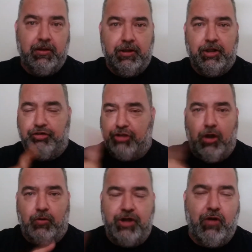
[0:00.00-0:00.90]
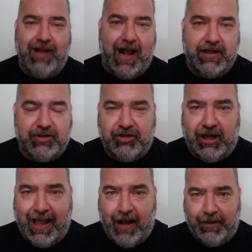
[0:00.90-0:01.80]
So, no, God doesn't
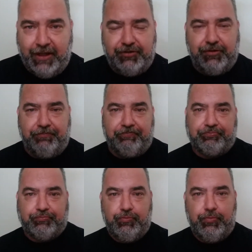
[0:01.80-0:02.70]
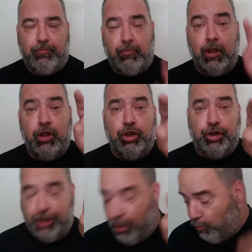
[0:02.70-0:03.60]
allow this.
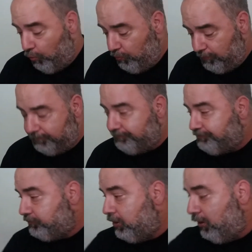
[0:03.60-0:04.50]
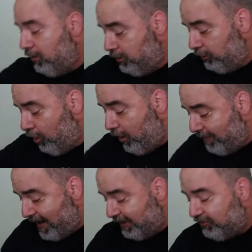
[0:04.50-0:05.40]
You,
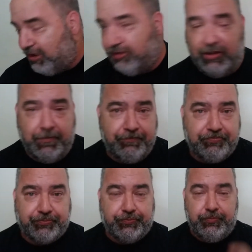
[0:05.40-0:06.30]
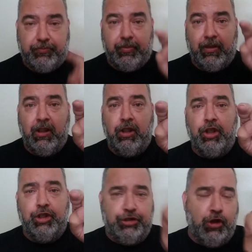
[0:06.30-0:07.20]
law-abiding citizen,
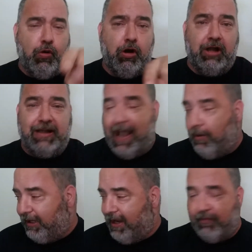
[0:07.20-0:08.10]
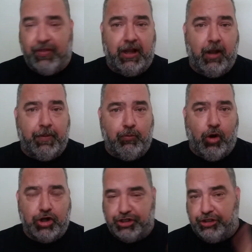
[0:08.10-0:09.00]
you are allowing everything up in
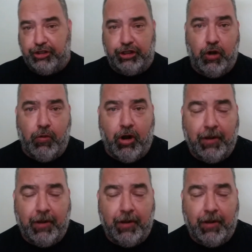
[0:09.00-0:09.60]
Washington to go on.